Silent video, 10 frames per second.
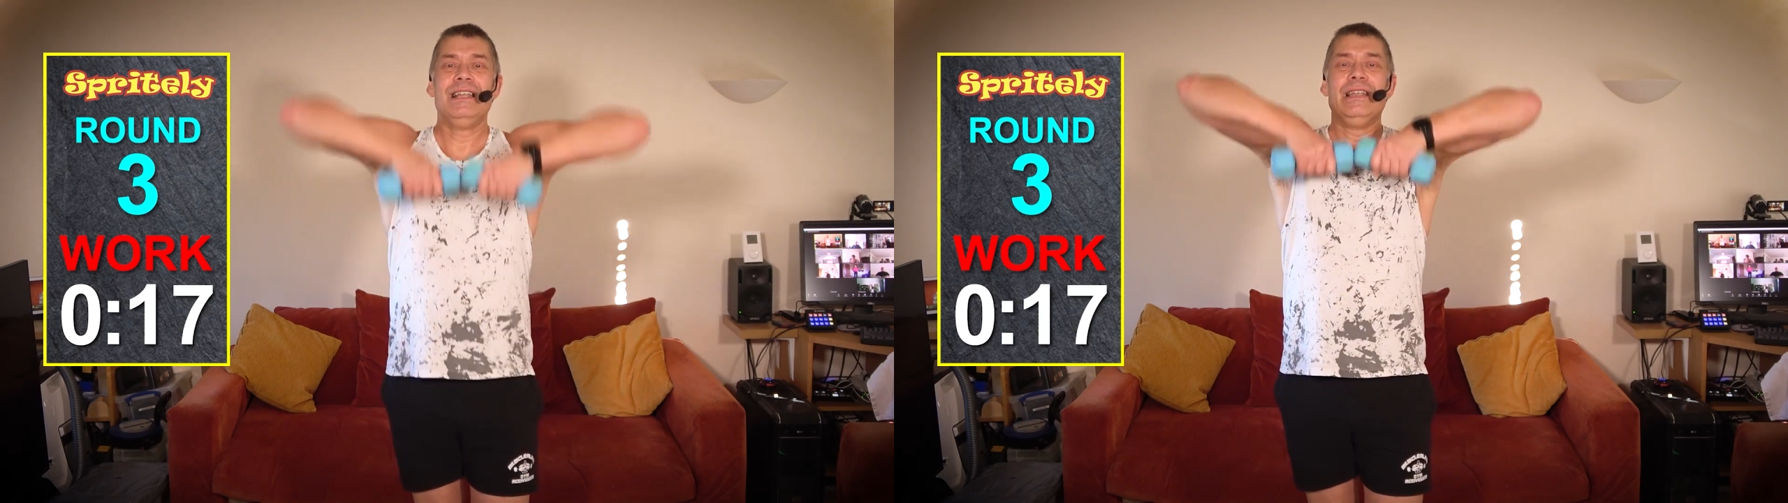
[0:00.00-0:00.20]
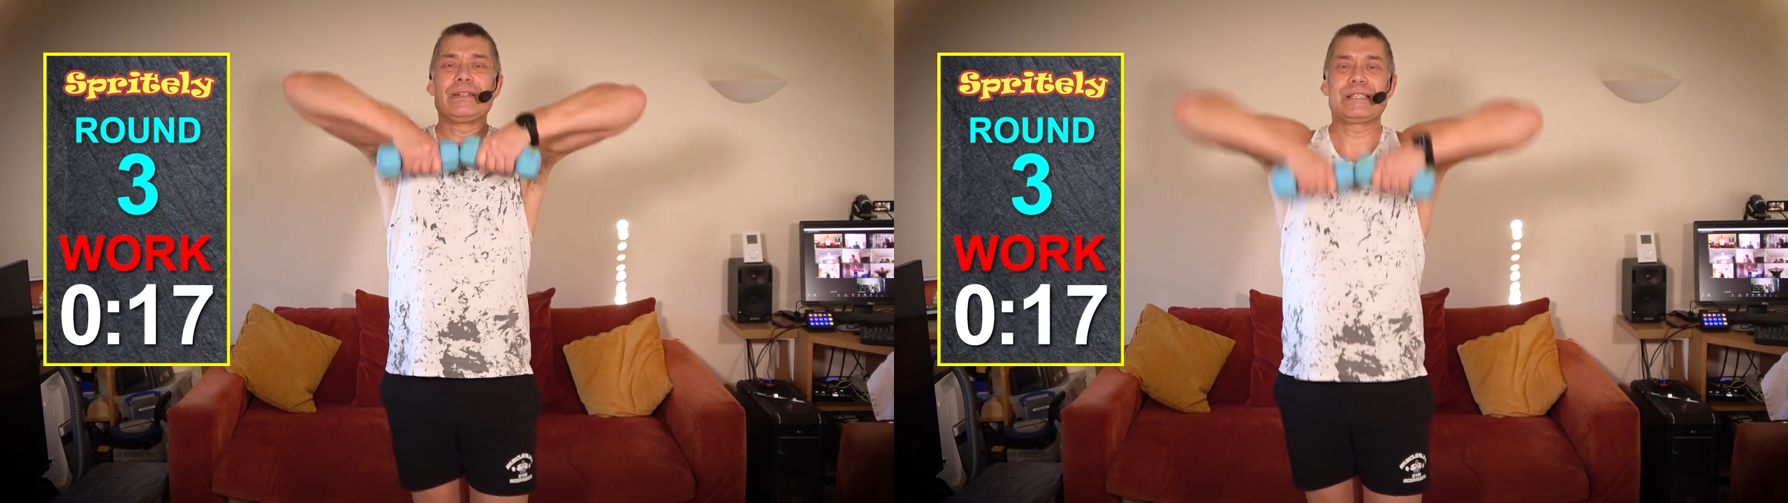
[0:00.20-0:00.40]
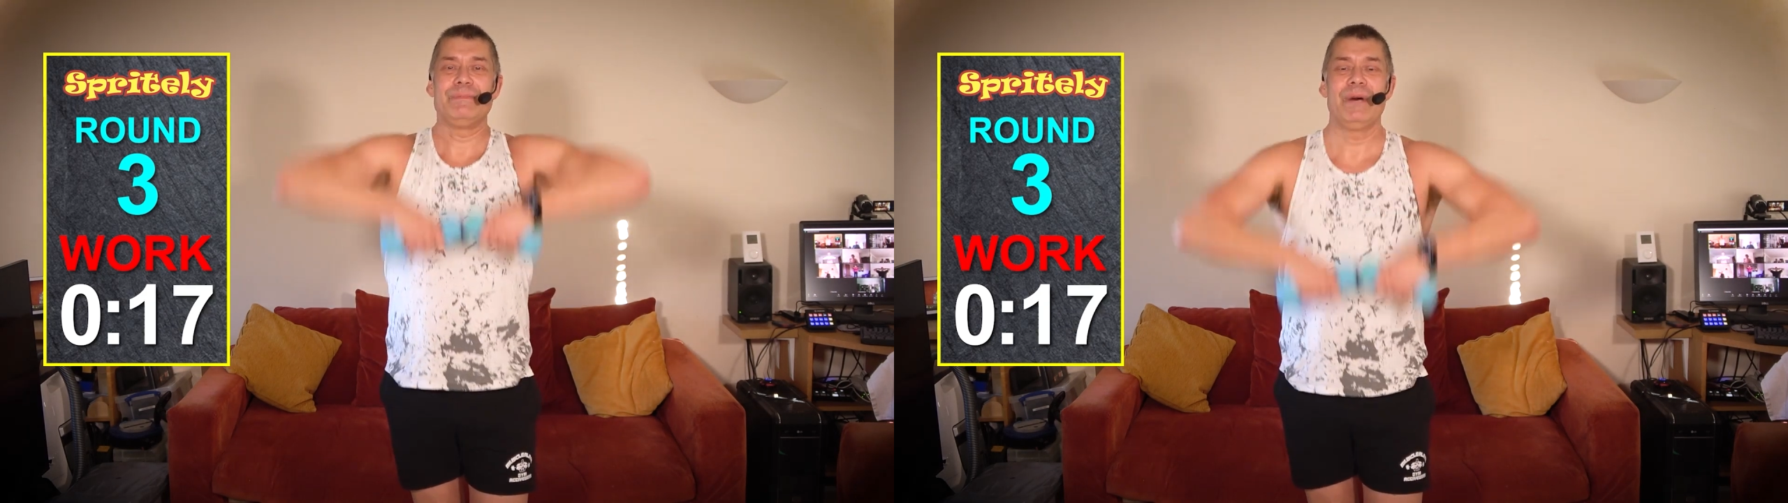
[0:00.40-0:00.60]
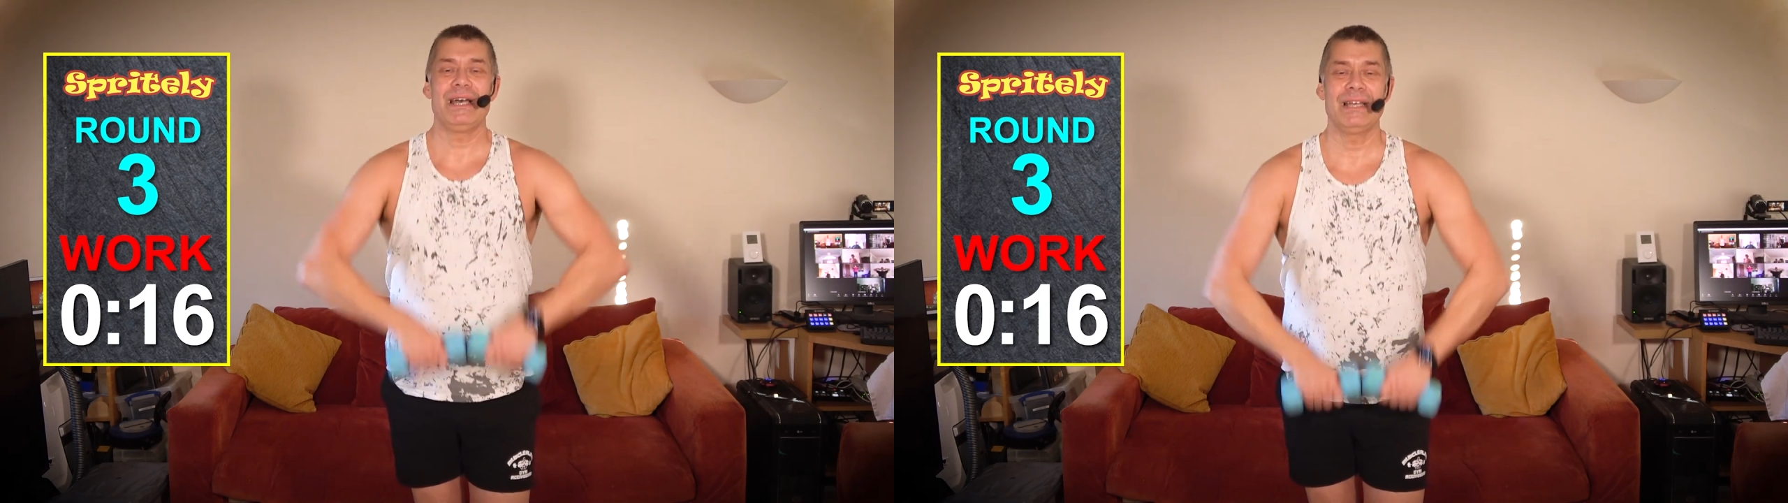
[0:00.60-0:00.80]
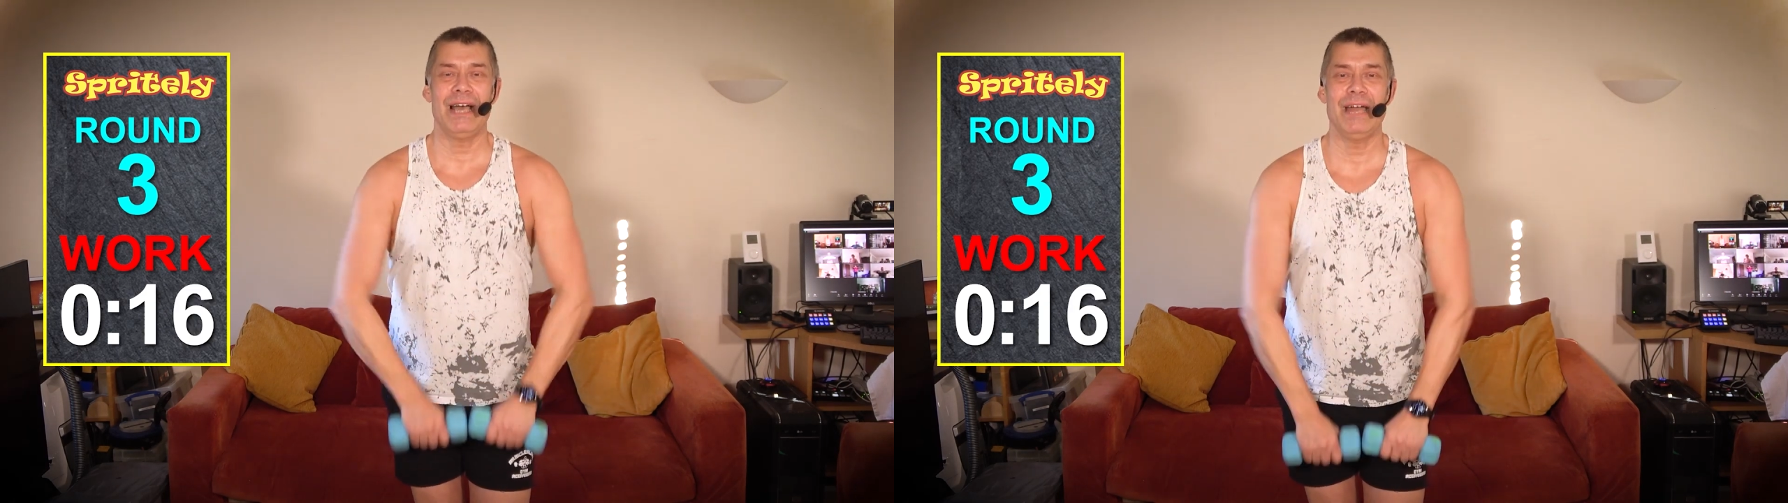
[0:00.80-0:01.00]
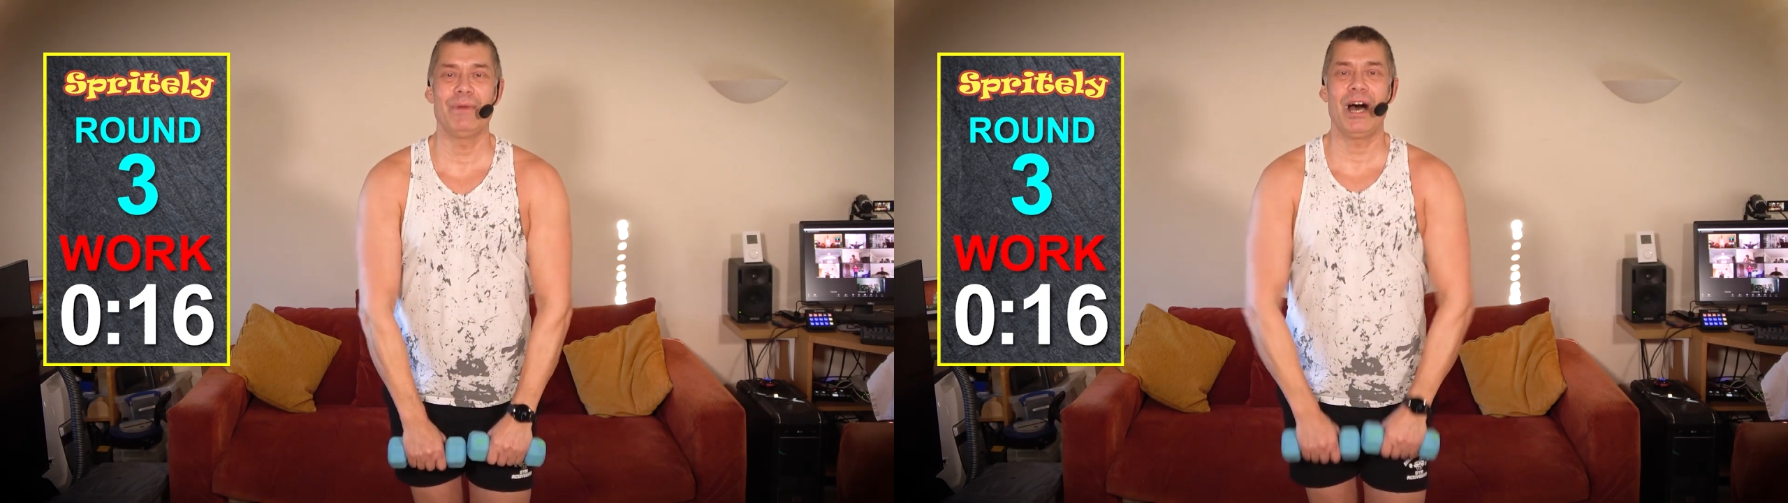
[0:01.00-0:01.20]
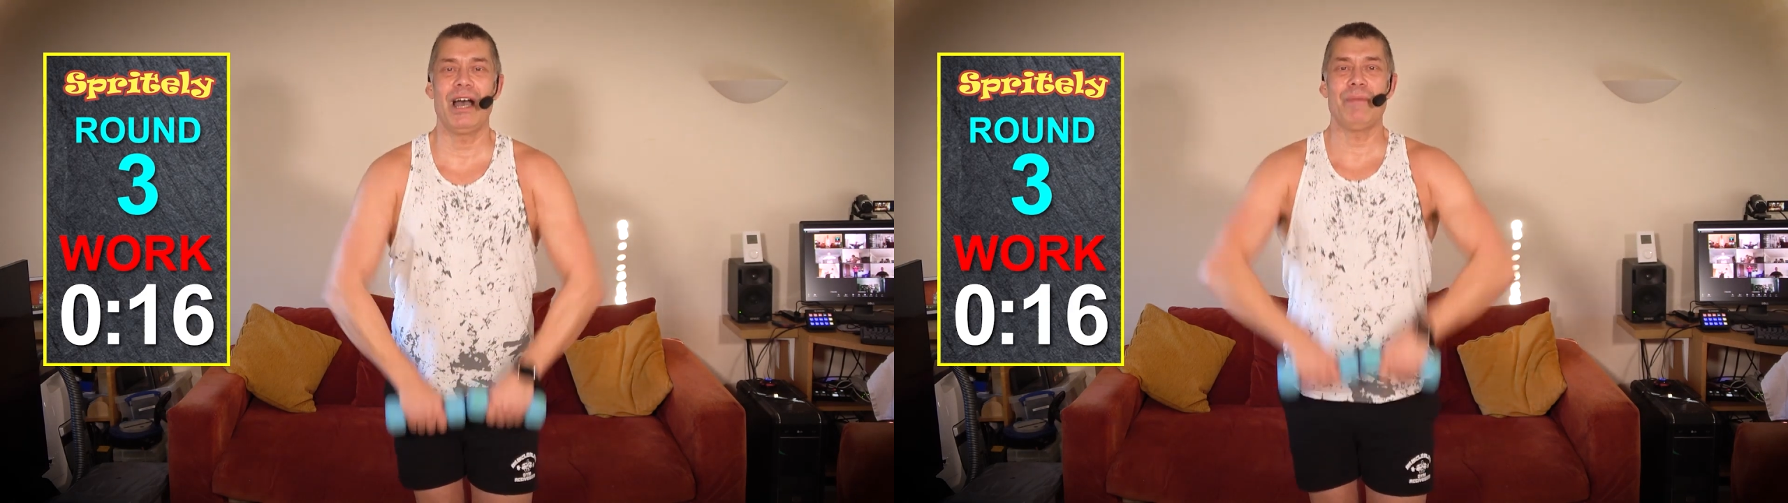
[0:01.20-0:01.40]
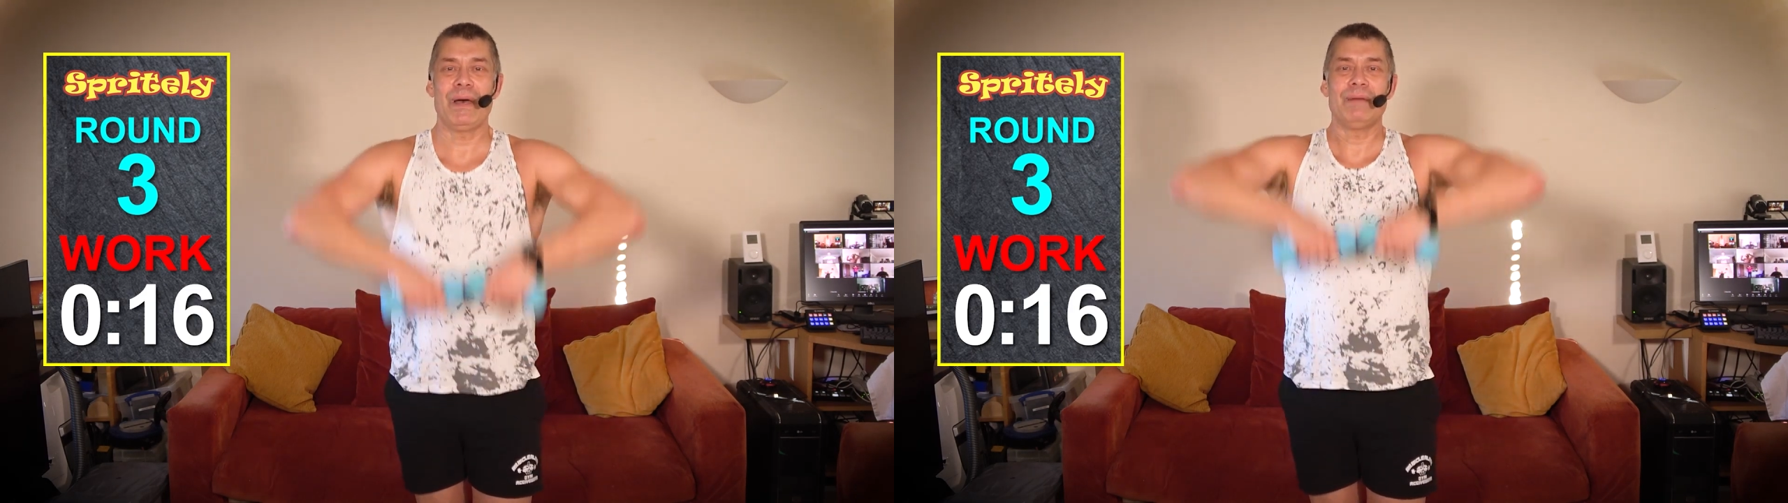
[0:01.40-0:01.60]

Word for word: looked at my, had my,